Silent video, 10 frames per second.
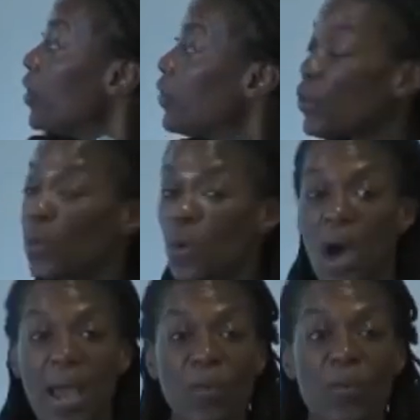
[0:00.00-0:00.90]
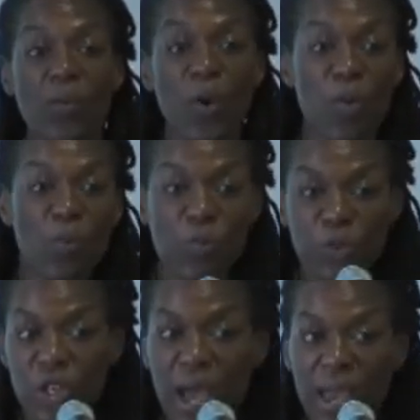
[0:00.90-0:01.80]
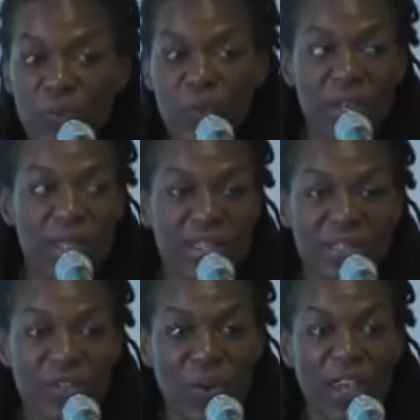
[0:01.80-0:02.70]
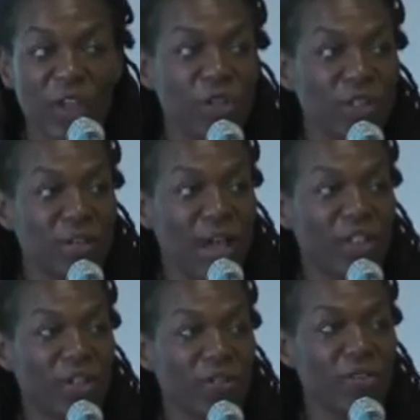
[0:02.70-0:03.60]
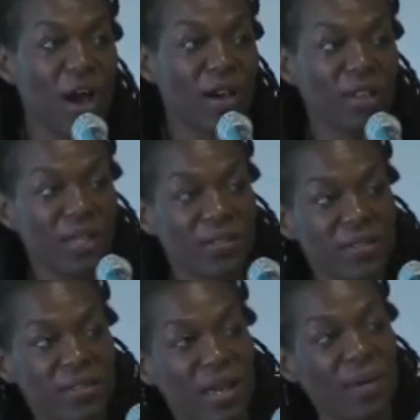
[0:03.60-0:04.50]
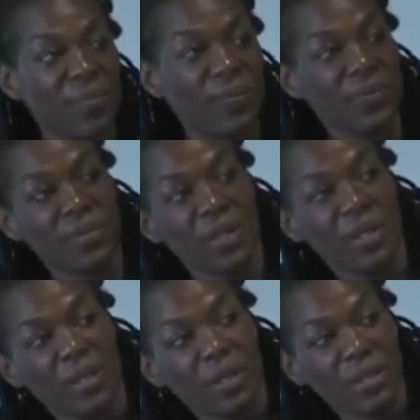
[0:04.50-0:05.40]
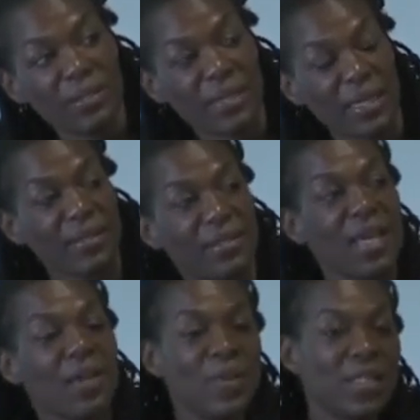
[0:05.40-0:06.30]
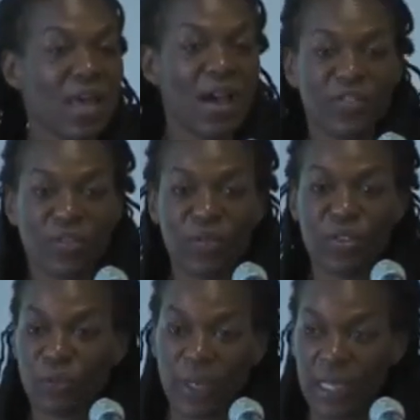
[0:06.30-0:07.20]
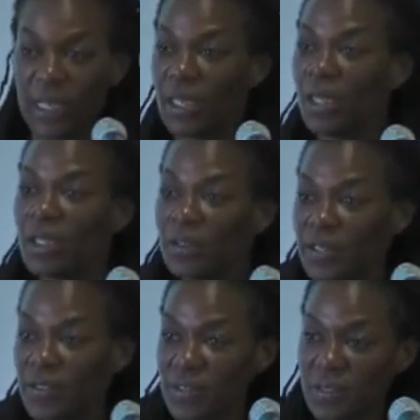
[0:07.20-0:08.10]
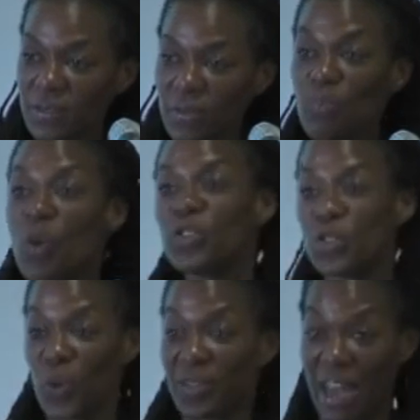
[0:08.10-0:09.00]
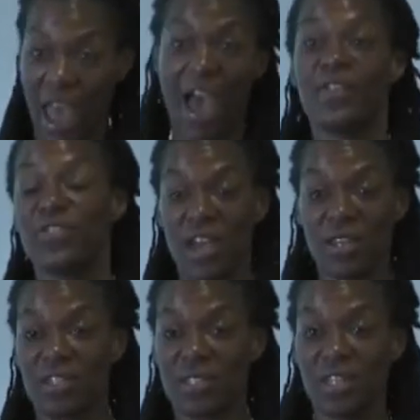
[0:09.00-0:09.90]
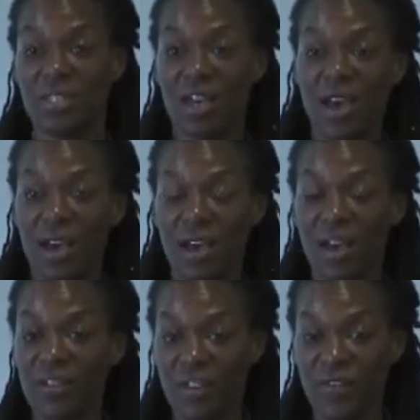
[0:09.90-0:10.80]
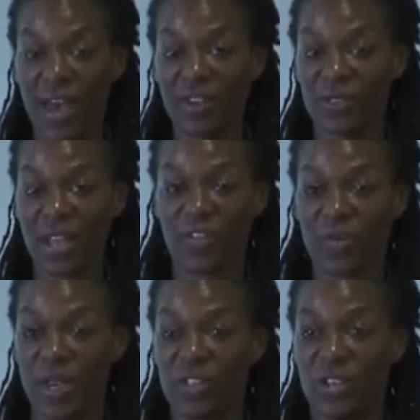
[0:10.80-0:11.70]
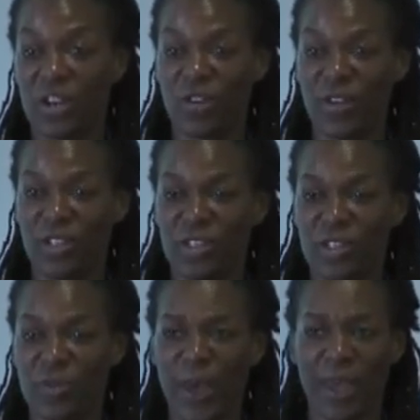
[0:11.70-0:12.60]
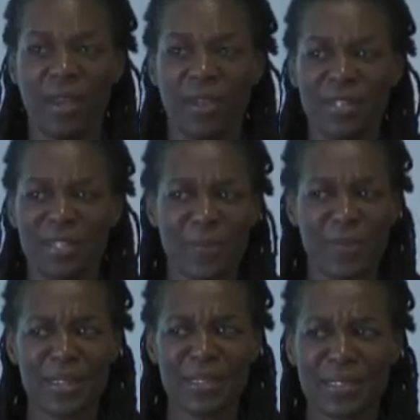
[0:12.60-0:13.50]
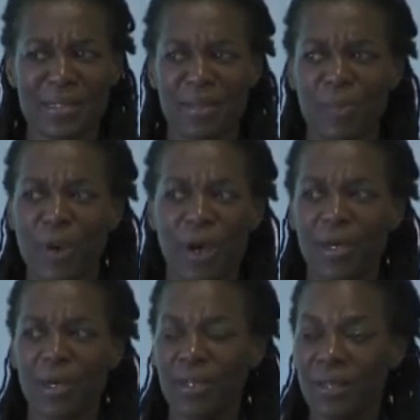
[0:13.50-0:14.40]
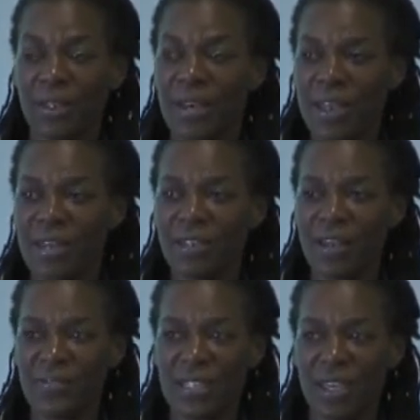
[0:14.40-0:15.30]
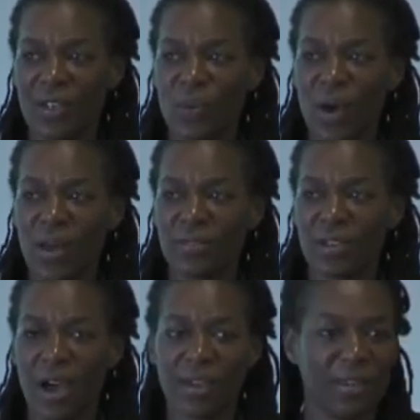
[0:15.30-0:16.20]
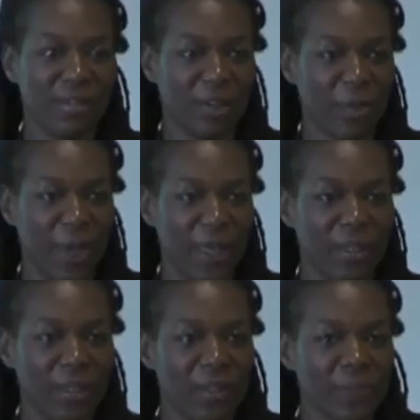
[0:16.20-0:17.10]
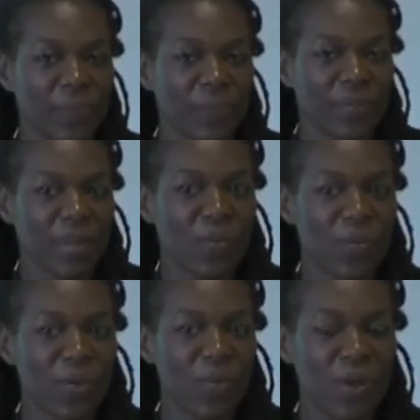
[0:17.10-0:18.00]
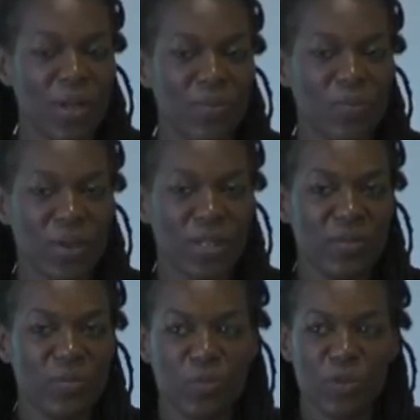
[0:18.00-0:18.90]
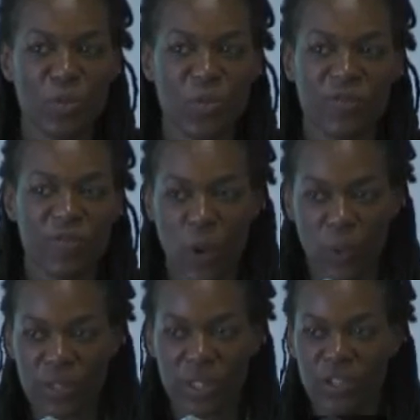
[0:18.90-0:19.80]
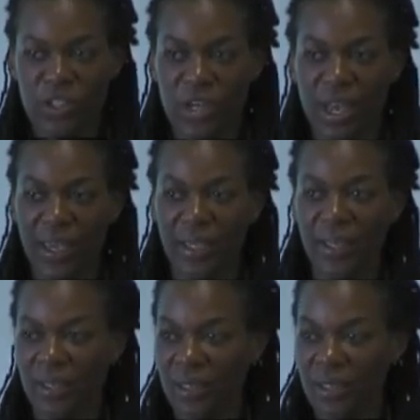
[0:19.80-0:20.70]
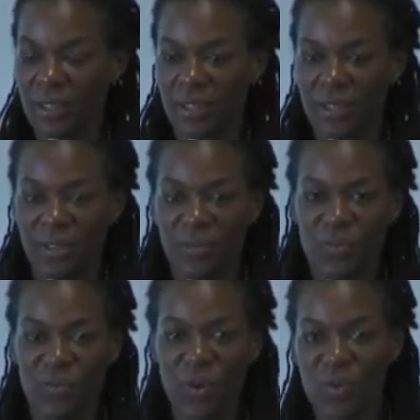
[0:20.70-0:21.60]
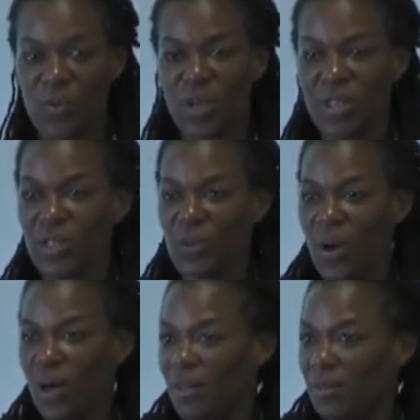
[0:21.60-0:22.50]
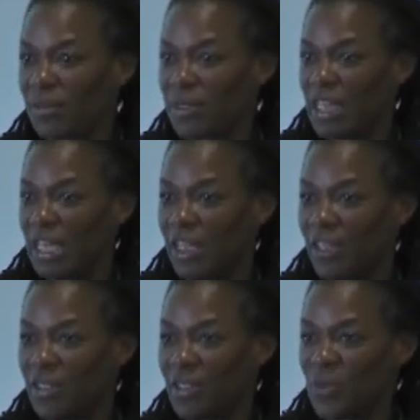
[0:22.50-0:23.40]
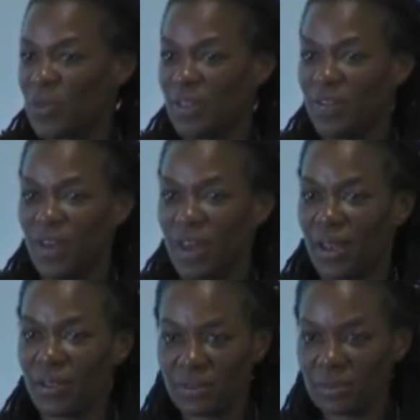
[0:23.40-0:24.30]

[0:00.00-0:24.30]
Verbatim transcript: So I should I one of the things. So I could I could talk. It's um, let's see. It's ten minutes after three. This is most of the work that I've done is in the uh, the values affirmation interventions, but some of this is in the book, and I'd love to get you all talking a little bit. What what what should we vote? Should I? What What are you all thinking in terms of? Uh,